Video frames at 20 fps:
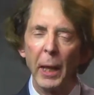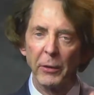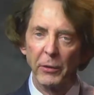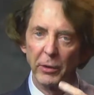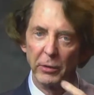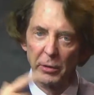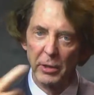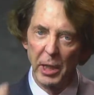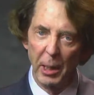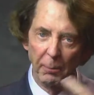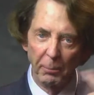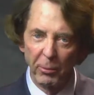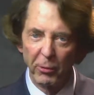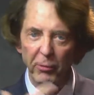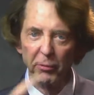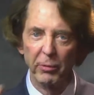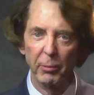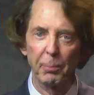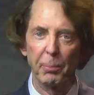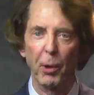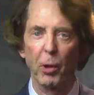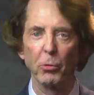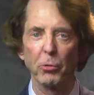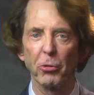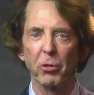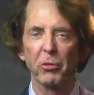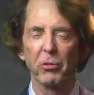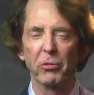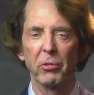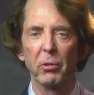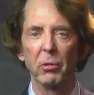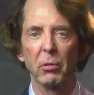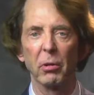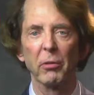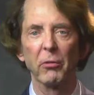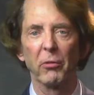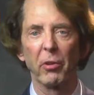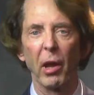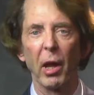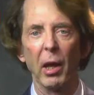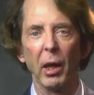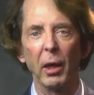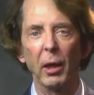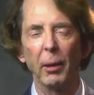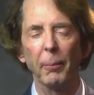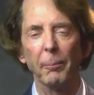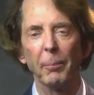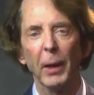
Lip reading: There are a number of approaches you can take.